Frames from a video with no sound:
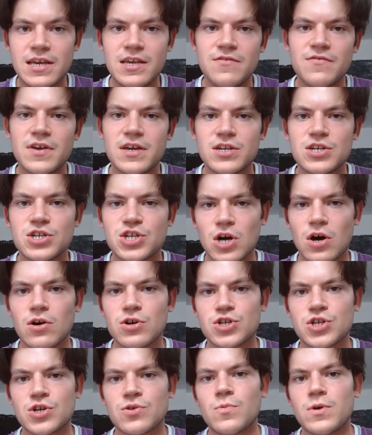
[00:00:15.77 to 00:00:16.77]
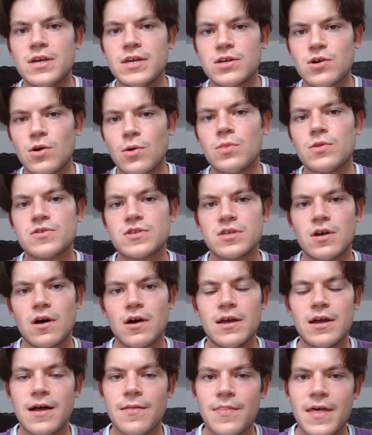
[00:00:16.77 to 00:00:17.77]
EV and charging week on the
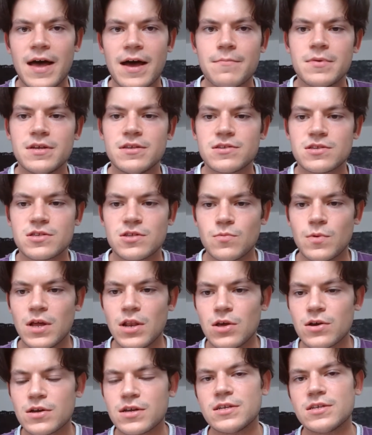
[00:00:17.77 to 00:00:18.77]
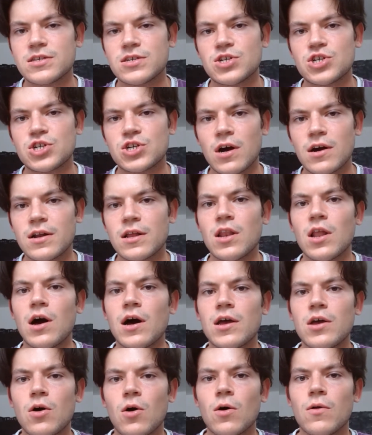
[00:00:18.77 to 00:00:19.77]
site, and that means that we're looking to shine a
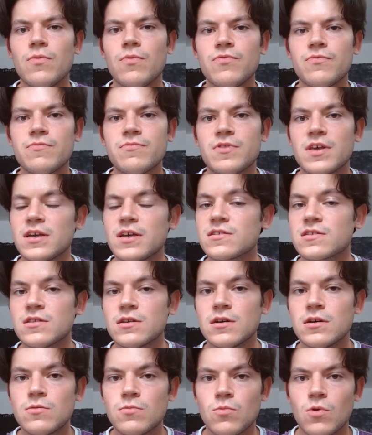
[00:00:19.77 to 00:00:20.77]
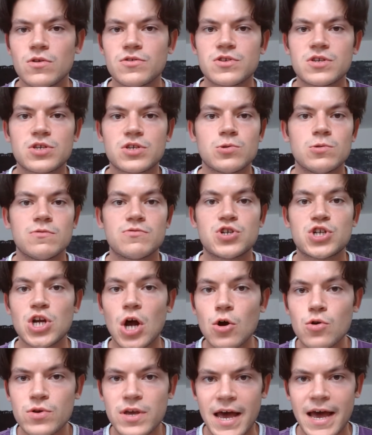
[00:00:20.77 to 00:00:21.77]
light on things that want to sort of
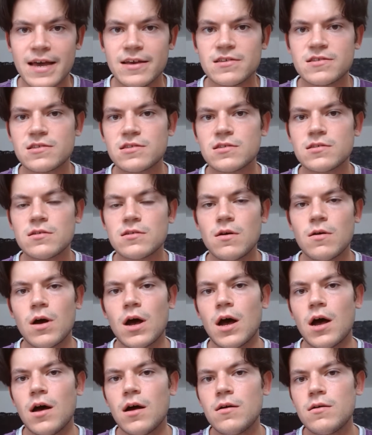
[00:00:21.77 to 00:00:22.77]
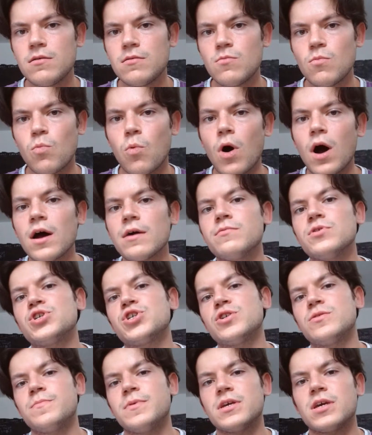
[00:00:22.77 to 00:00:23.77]
showcase why we
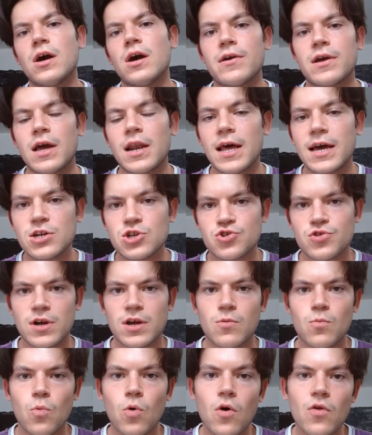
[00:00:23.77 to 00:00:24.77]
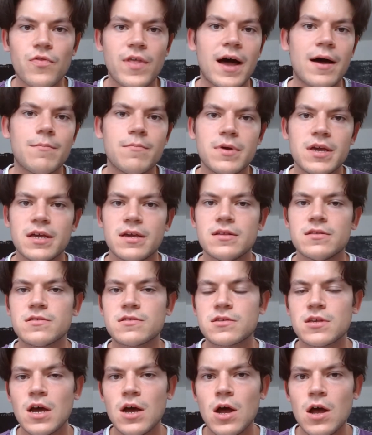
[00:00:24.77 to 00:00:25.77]
should be going electric, what that
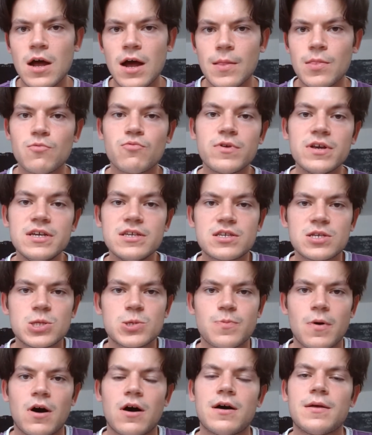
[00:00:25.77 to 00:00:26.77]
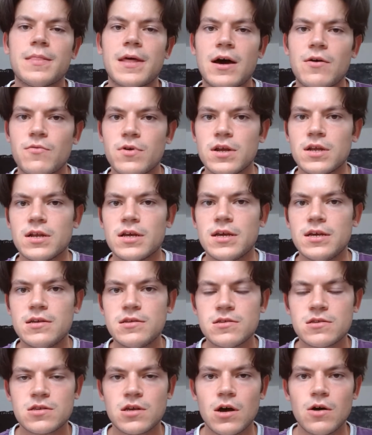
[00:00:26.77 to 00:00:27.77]
means, and the reasons behind that, really.
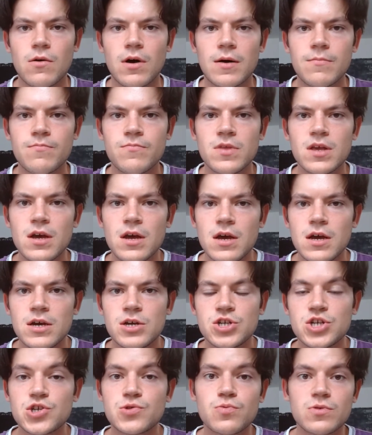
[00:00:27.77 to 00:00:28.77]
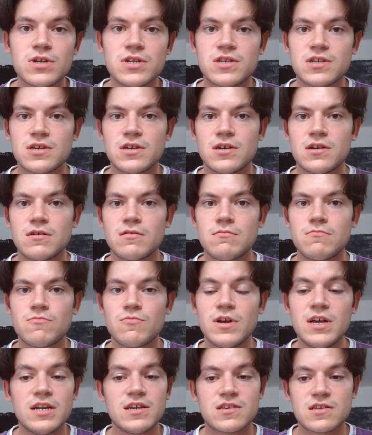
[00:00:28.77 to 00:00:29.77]
So just wanted to
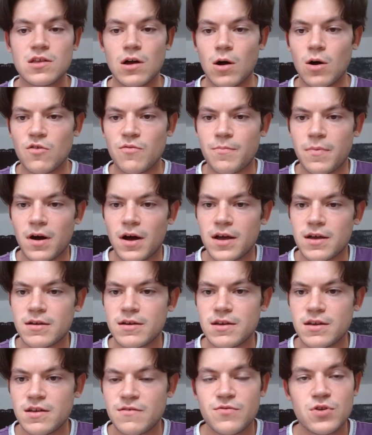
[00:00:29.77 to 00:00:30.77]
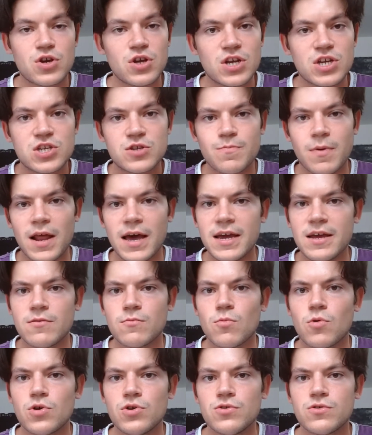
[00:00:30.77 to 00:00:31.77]
really start off by, if you could
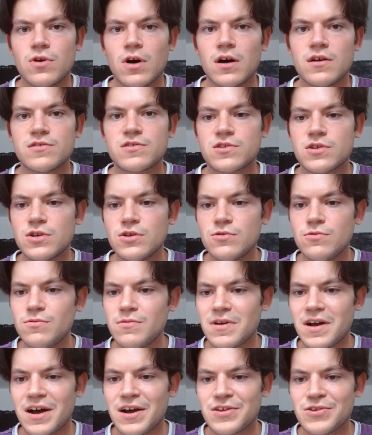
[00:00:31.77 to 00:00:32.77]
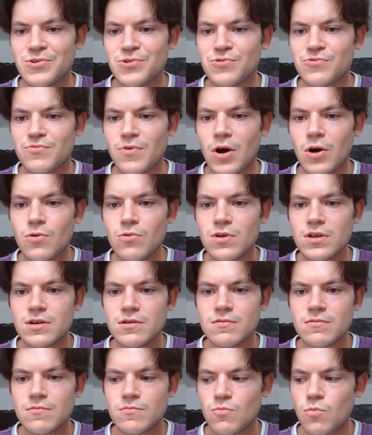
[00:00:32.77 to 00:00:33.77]
explain what you guys do, your role,
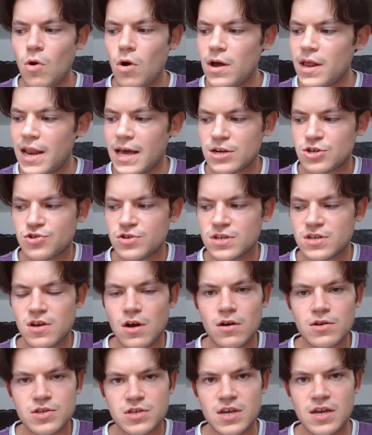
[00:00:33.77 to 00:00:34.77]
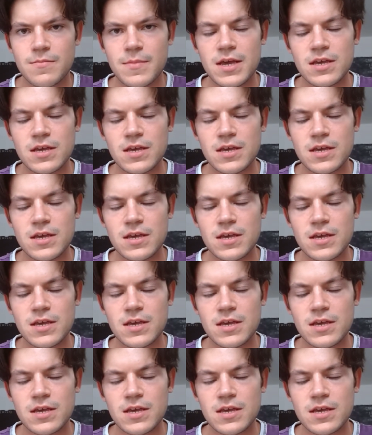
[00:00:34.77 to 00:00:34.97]
and what Electric Car Scheme